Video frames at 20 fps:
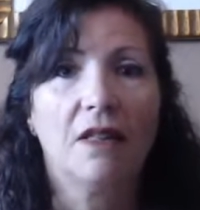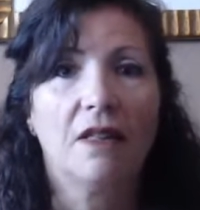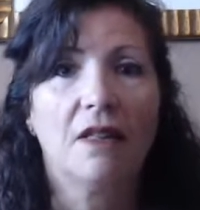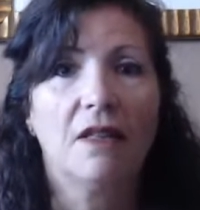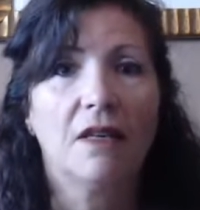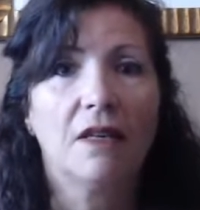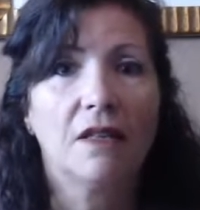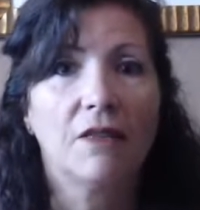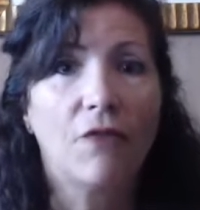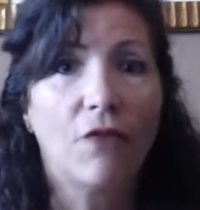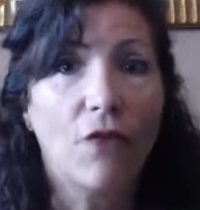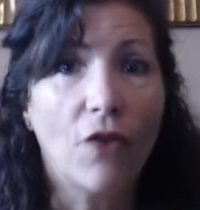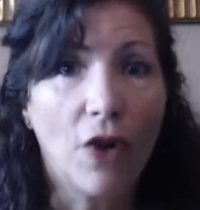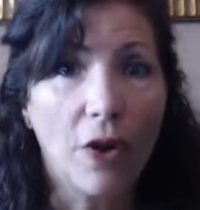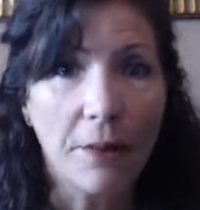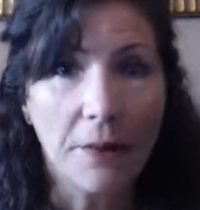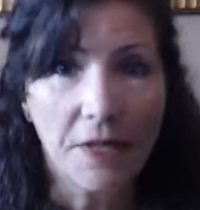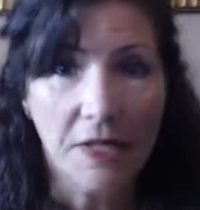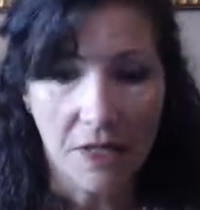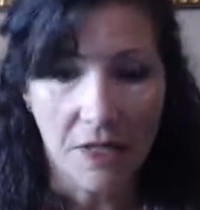the
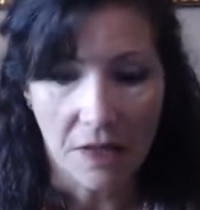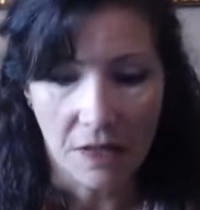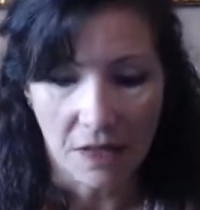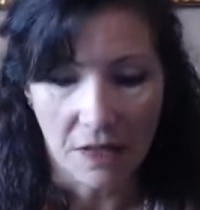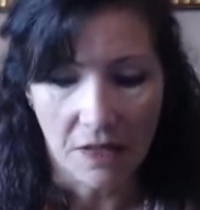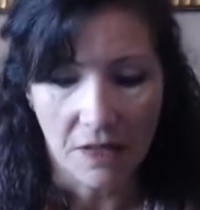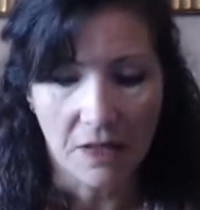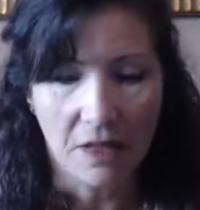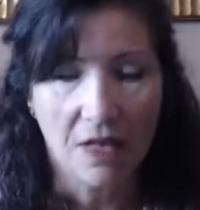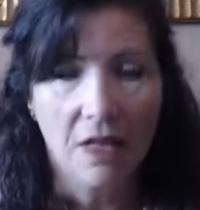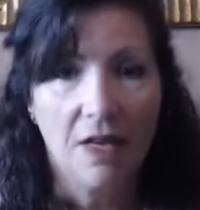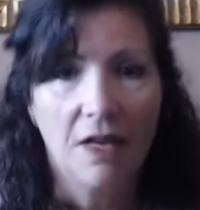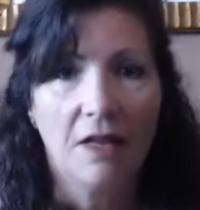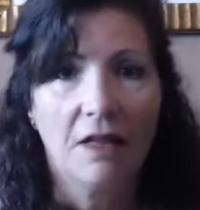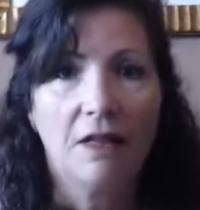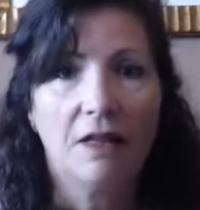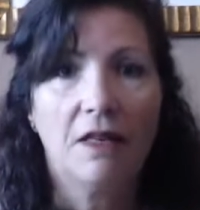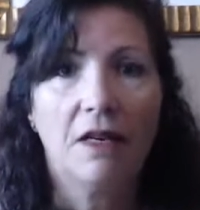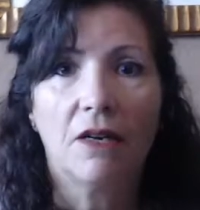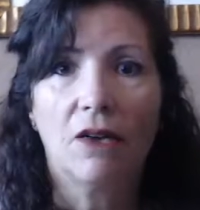pharmacist,
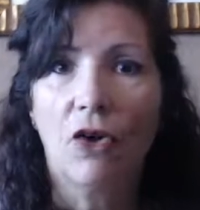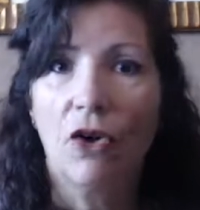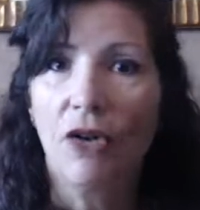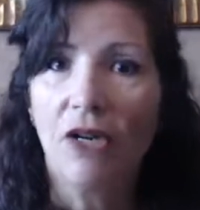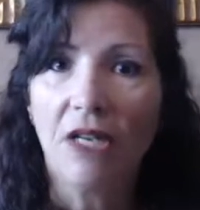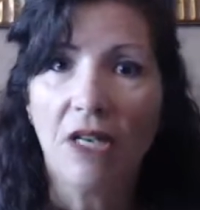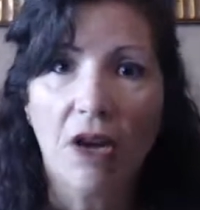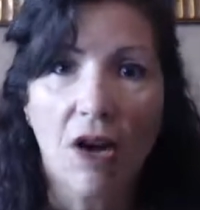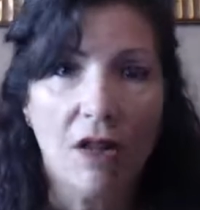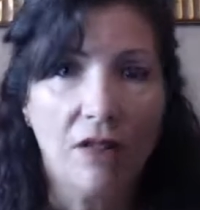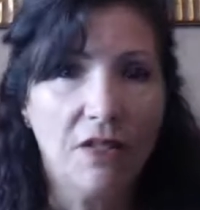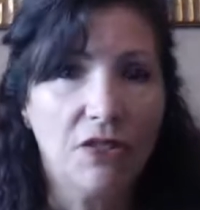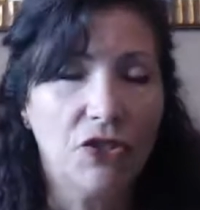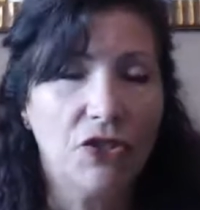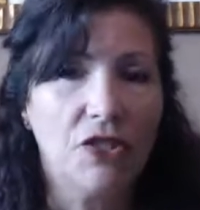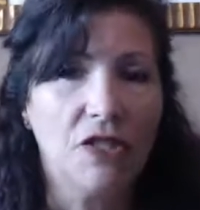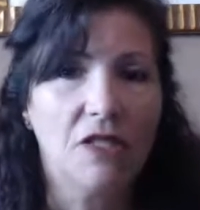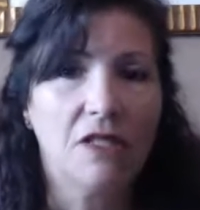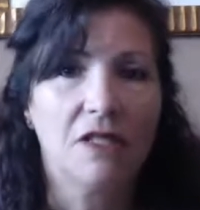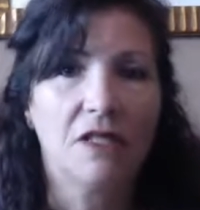the
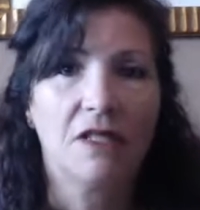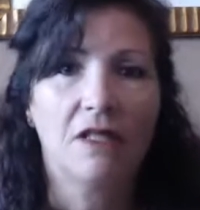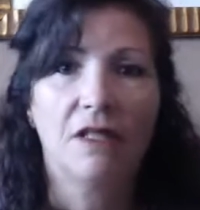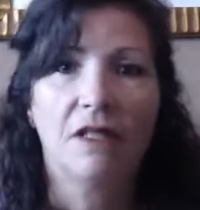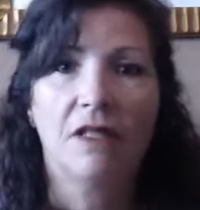cardiologist,